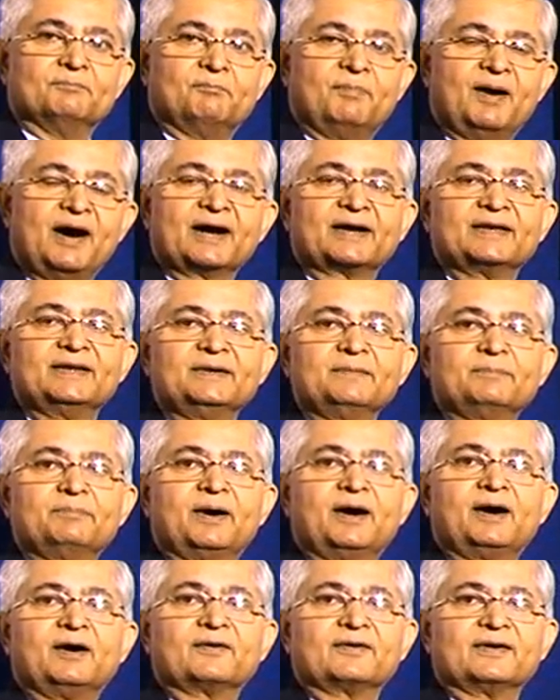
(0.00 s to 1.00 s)
bargaining
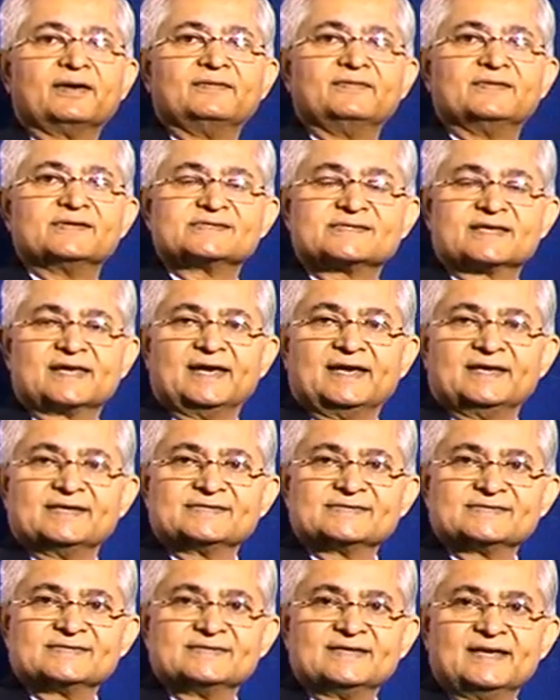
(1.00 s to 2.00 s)
power in this
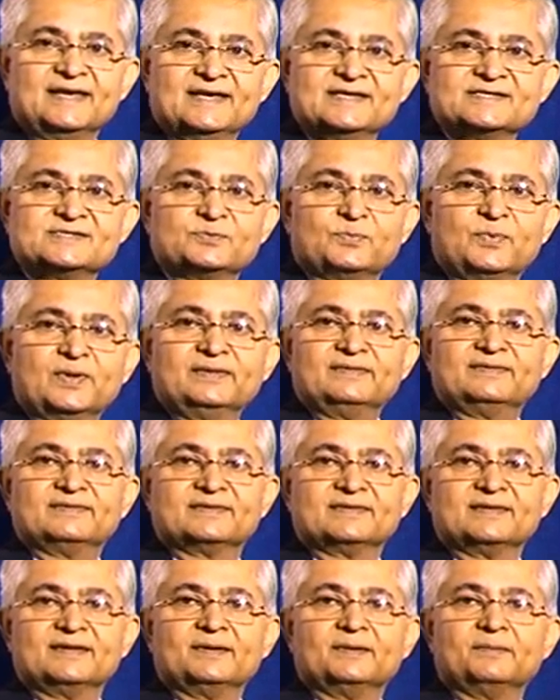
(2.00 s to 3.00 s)
case is with
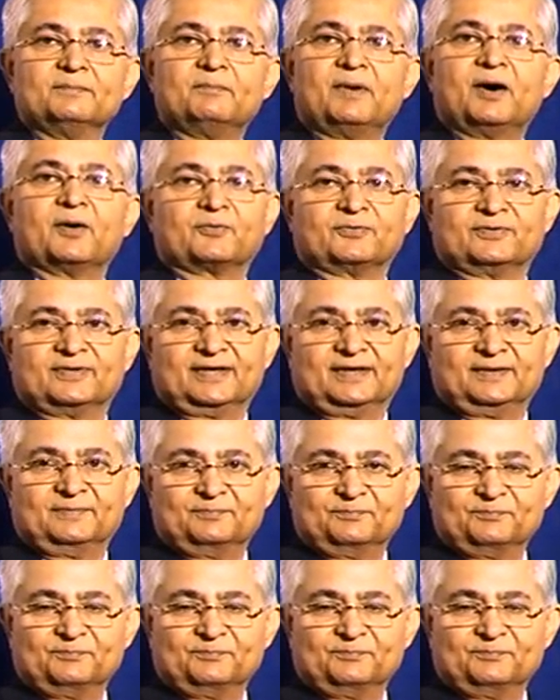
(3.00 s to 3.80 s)
Maruti.